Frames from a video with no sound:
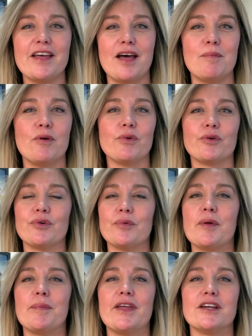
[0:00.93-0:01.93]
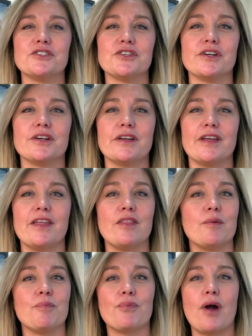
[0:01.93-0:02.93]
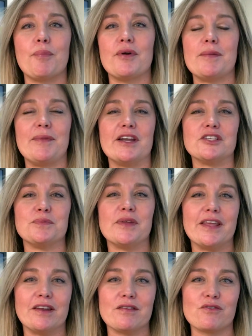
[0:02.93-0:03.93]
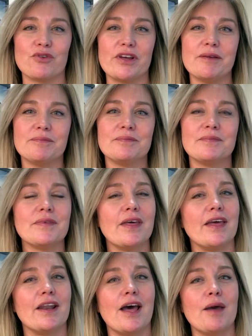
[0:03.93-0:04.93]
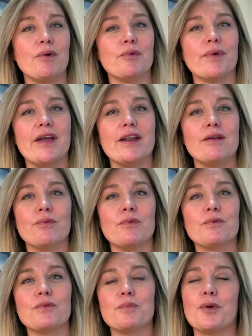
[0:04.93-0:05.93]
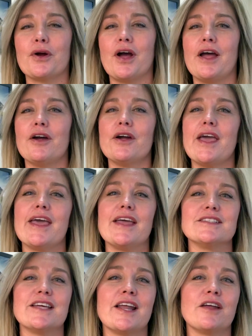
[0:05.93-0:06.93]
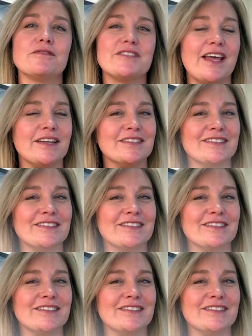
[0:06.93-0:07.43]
I'm a recruitment manager in the property management industry, and I would rate Spark Hire a 10 out of 10.